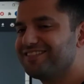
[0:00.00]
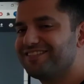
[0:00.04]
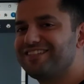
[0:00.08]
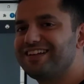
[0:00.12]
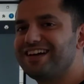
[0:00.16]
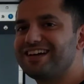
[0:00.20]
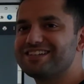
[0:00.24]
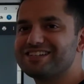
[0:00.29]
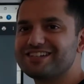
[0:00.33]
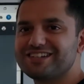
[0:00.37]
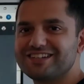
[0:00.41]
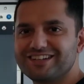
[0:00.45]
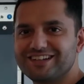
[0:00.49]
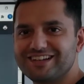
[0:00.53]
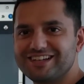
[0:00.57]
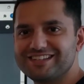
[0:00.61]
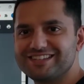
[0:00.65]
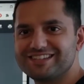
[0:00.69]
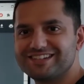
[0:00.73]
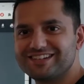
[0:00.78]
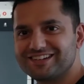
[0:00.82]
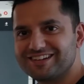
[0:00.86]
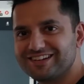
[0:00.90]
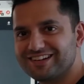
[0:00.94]
flashing
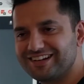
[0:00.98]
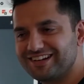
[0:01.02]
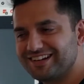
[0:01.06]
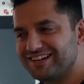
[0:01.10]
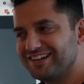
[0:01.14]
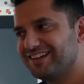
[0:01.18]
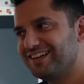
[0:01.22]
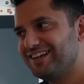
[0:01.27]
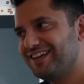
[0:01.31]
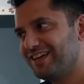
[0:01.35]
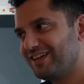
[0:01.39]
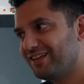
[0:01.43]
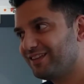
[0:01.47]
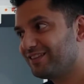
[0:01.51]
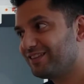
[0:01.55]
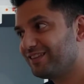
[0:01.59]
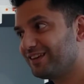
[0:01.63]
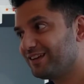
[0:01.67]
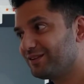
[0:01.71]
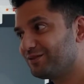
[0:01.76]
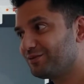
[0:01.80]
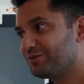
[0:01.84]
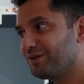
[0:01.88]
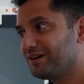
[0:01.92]
lights, they're gonna
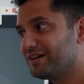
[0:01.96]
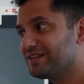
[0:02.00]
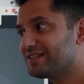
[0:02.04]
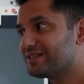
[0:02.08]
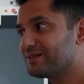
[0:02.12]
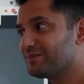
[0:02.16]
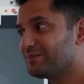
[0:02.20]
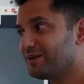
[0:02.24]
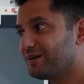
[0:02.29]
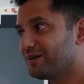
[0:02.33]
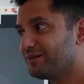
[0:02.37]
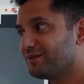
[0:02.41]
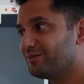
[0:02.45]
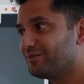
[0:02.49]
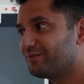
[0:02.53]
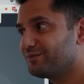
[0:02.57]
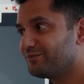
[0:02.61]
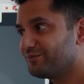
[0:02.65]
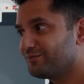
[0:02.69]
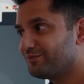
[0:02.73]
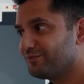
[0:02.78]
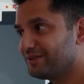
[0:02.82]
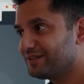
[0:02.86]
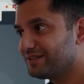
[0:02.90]
think twice about,
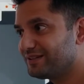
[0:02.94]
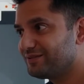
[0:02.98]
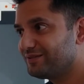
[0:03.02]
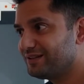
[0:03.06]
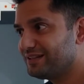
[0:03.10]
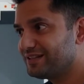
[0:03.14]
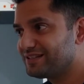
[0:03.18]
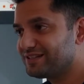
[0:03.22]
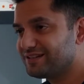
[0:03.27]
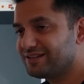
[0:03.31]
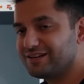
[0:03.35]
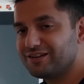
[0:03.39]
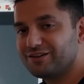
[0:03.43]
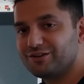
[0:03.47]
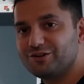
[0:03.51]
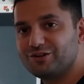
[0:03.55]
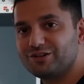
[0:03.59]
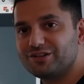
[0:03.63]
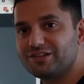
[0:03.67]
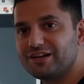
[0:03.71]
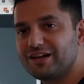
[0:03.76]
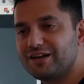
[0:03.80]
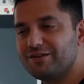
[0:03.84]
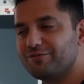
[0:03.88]
is it a
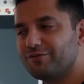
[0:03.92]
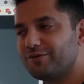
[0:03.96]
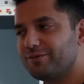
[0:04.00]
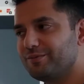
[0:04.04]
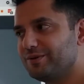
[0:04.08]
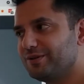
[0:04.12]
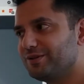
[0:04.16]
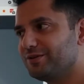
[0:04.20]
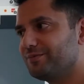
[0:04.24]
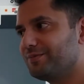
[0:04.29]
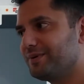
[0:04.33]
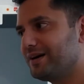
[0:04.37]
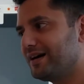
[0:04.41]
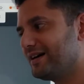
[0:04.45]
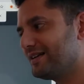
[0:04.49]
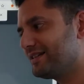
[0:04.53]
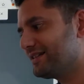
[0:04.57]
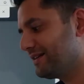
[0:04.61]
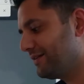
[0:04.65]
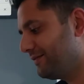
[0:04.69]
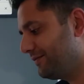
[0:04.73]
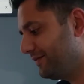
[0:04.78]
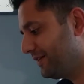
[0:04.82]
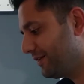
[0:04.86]
good time for me to pass
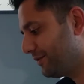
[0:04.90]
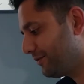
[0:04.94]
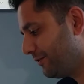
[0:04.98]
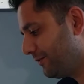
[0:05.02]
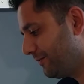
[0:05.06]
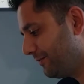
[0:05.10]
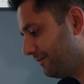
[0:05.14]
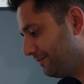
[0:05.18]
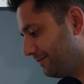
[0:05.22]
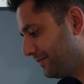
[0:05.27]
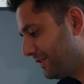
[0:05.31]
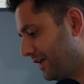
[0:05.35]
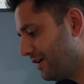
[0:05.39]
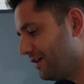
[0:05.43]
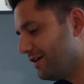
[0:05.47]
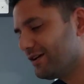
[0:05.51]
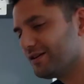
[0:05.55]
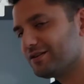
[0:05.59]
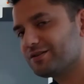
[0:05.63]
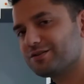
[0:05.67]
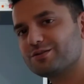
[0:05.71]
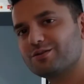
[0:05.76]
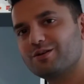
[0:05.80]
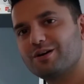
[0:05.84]
that vehicle?
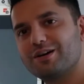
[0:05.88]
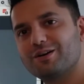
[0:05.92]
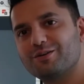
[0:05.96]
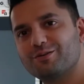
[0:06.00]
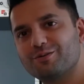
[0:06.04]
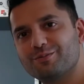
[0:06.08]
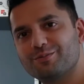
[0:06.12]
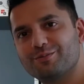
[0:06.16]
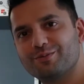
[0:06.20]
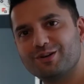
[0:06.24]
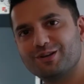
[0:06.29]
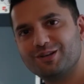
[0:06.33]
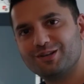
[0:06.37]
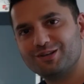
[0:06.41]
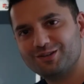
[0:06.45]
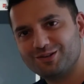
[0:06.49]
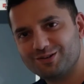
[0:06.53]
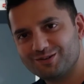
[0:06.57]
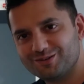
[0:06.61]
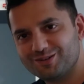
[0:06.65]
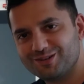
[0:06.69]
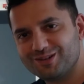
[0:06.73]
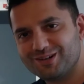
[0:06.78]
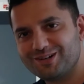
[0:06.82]
So I hope
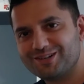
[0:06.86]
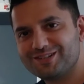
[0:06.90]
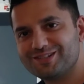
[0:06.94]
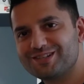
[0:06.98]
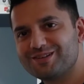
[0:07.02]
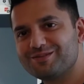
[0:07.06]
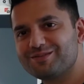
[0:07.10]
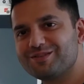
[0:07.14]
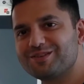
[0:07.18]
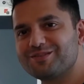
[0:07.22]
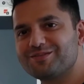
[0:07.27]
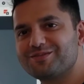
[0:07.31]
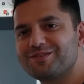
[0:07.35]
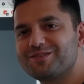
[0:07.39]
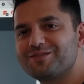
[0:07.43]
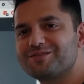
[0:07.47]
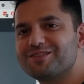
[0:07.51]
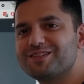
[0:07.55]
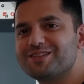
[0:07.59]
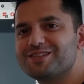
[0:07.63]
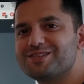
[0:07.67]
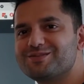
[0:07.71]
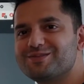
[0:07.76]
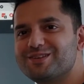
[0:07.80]
you learned something from
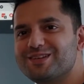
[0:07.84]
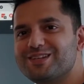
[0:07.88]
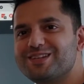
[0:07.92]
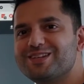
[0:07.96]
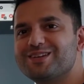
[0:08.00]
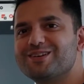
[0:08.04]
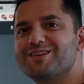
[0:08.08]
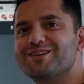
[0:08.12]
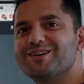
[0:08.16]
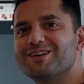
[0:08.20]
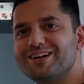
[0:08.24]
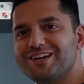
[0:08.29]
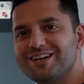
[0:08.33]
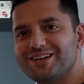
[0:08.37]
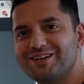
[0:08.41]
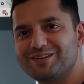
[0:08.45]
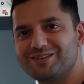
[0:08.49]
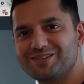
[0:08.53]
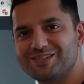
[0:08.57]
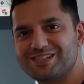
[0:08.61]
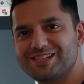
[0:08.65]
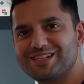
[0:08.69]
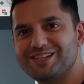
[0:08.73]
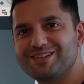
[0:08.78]
this video, and
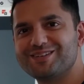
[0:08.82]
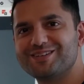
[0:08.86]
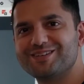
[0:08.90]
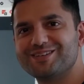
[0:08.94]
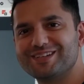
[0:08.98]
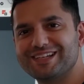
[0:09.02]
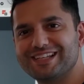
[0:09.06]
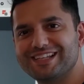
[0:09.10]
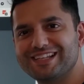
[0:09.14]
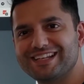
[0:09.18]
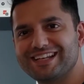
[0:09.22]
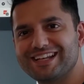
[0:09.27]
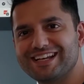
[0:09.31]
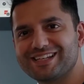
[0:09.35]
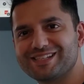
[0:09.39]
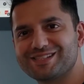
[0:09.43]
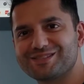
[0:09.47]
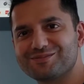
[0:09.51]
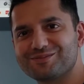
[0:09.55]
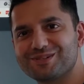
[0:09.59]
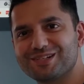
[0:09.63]
I'll see you in the next